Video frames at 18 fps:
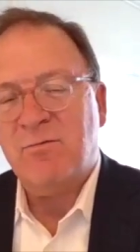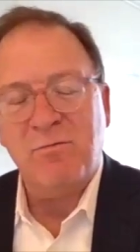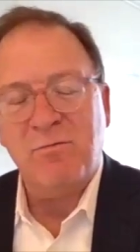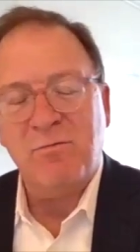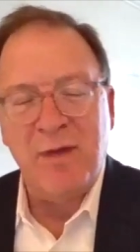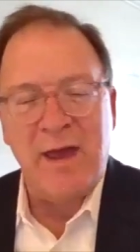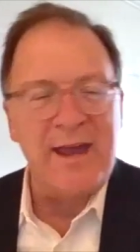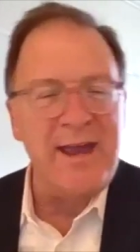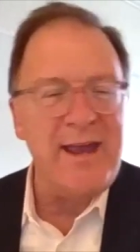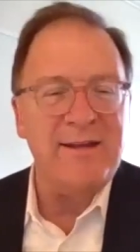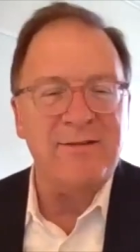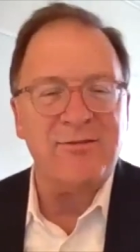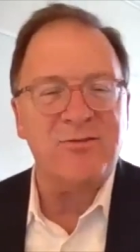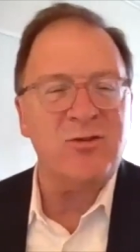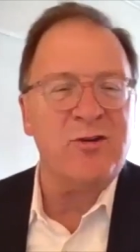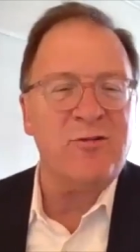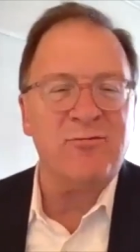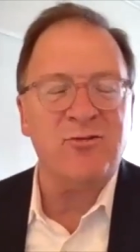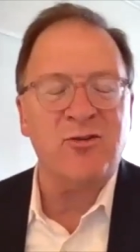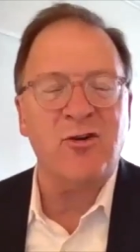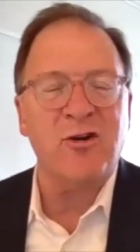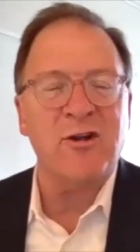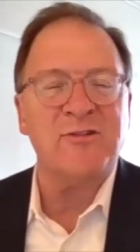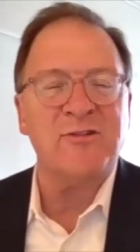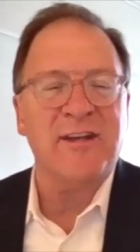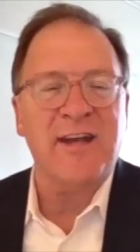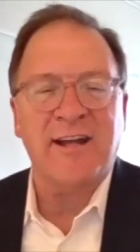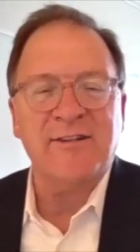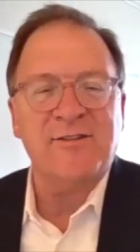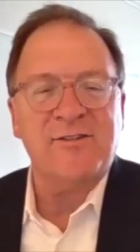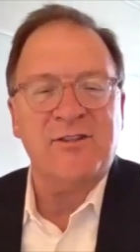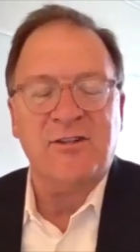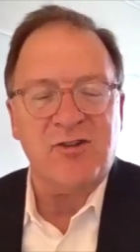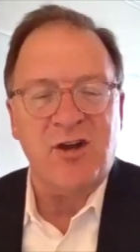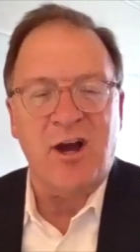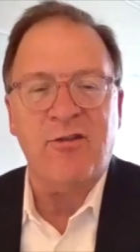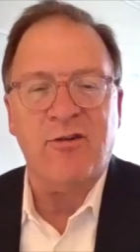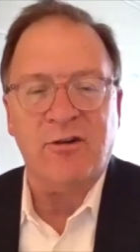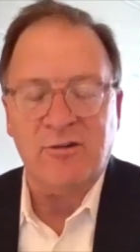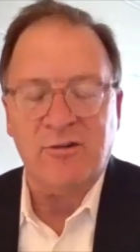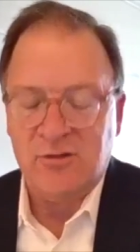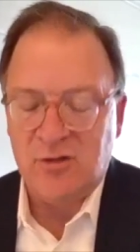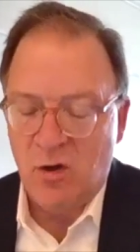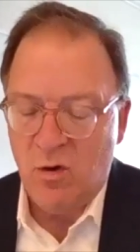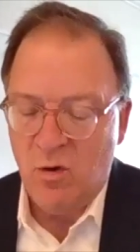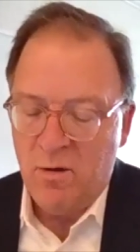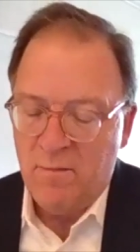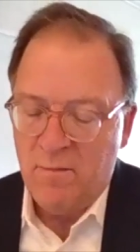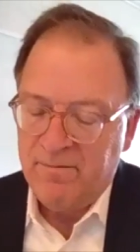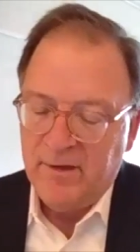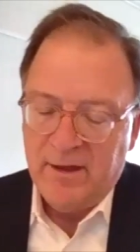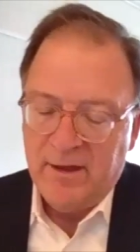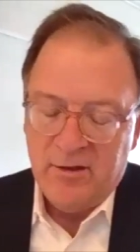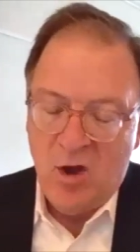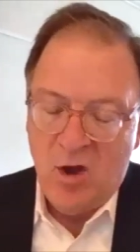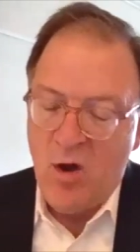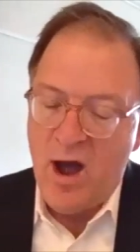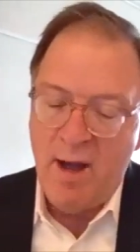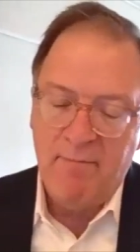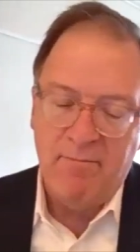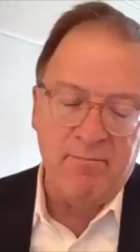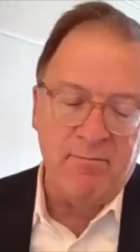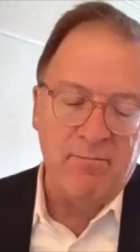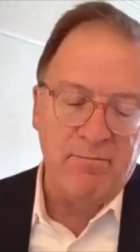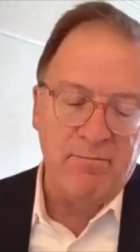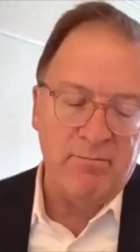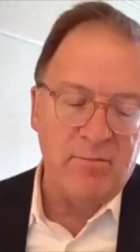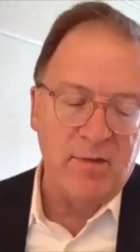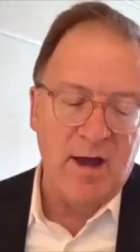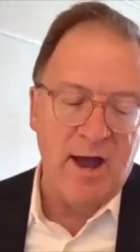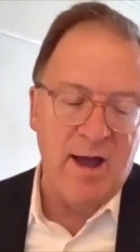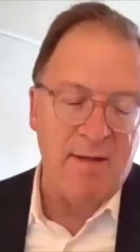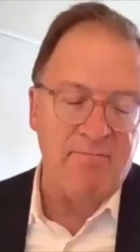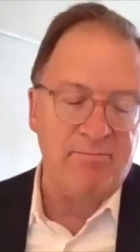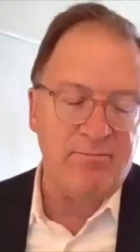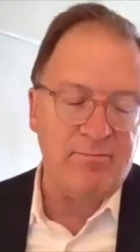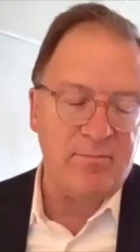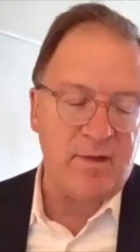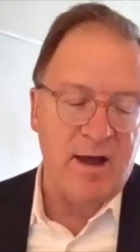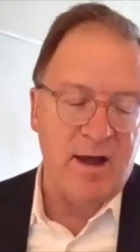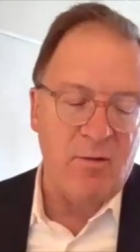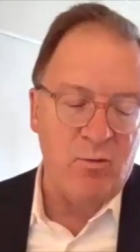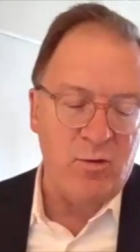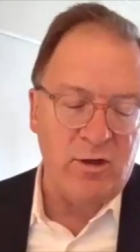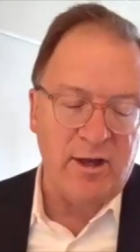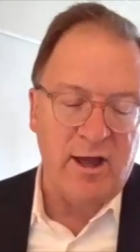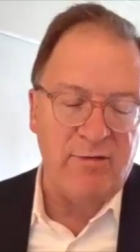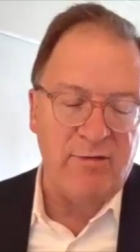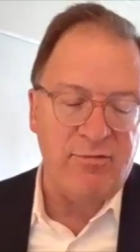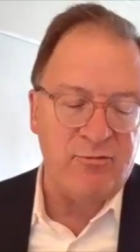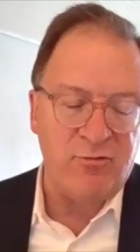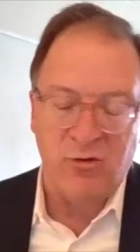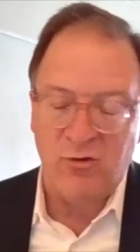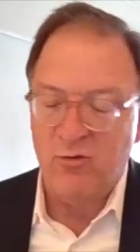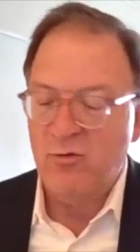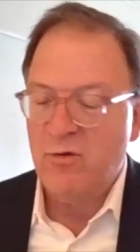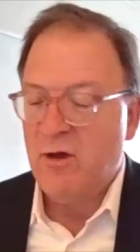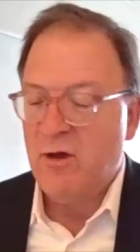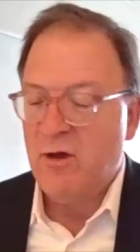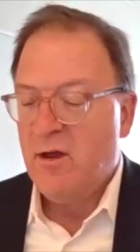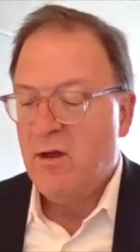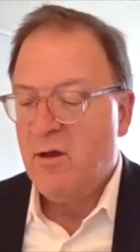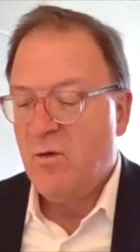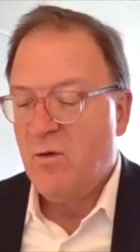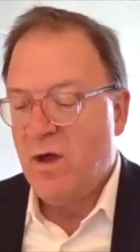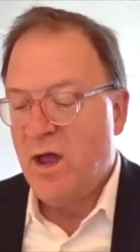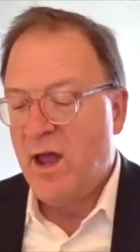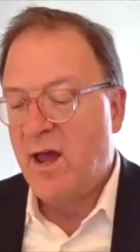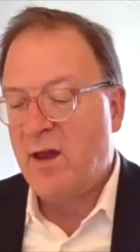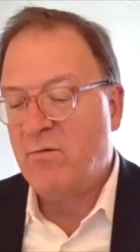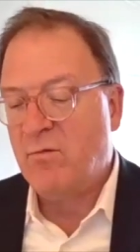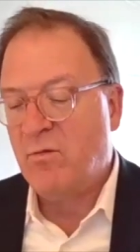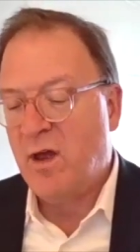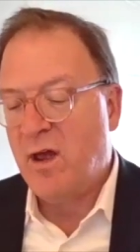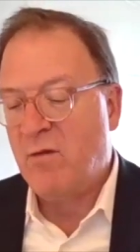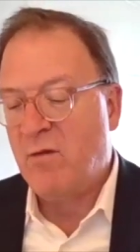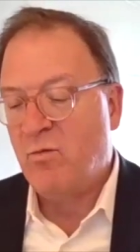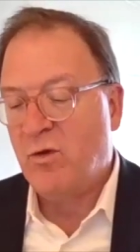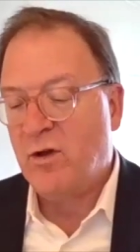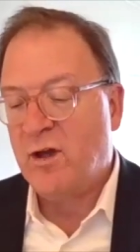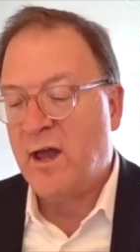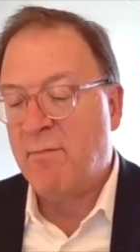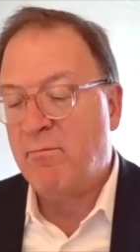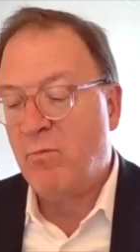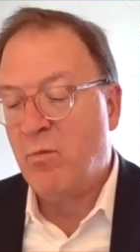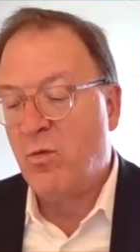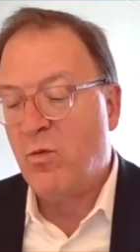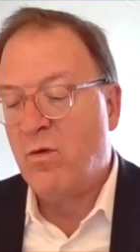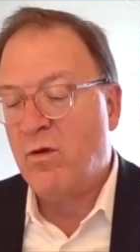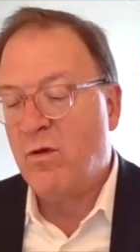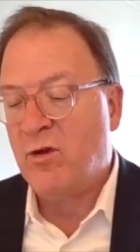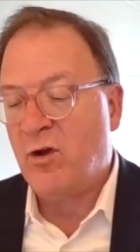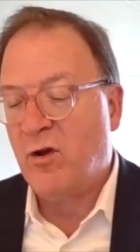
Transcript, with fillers: making it sort of turn us against each other. So no, I'm I'm uh, we'll get through, and and we'll get you